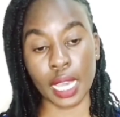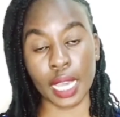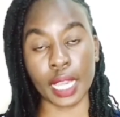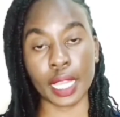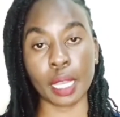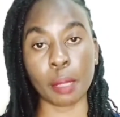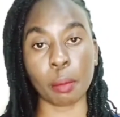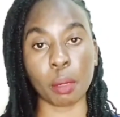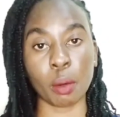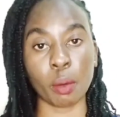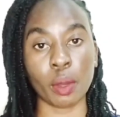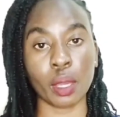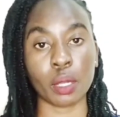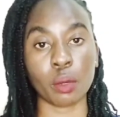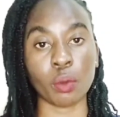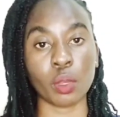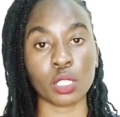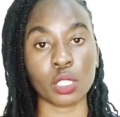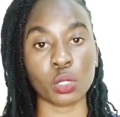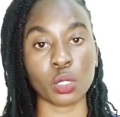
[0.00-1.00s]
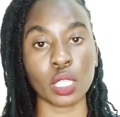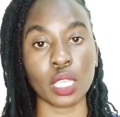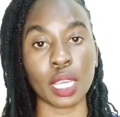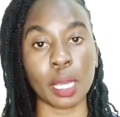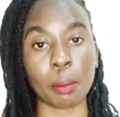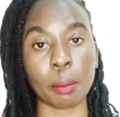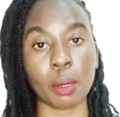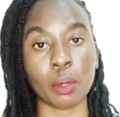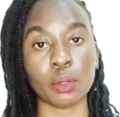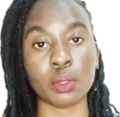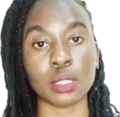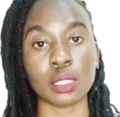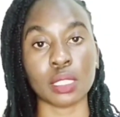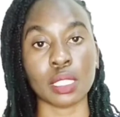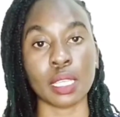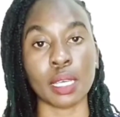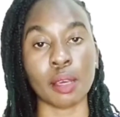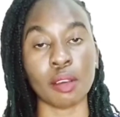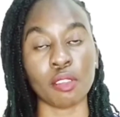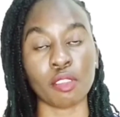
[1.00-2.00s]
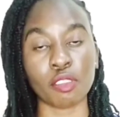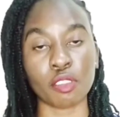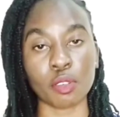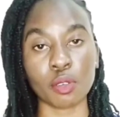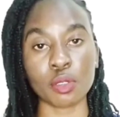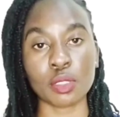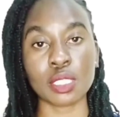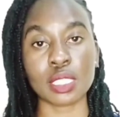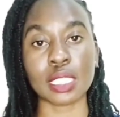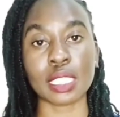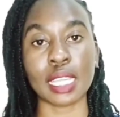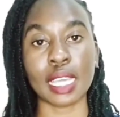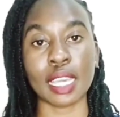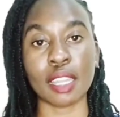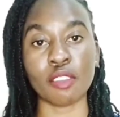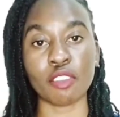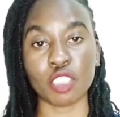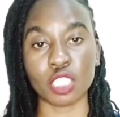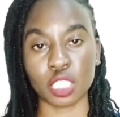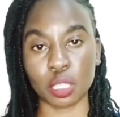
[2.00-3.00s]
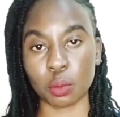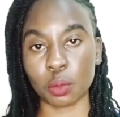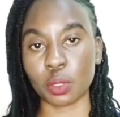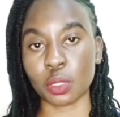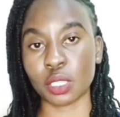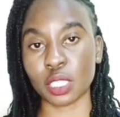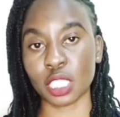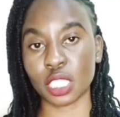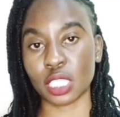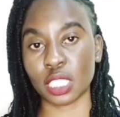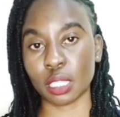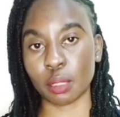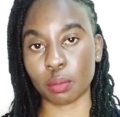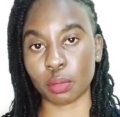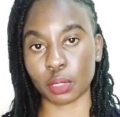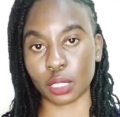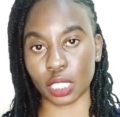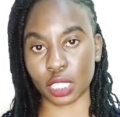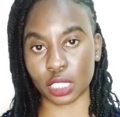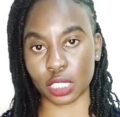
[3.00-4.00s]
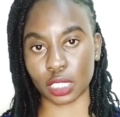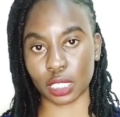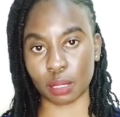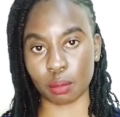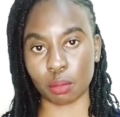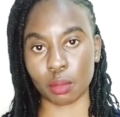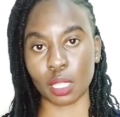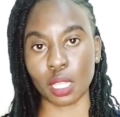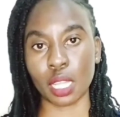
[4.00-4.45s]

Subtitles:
And number one, we are talking about fruits and vegetables rich in potassium,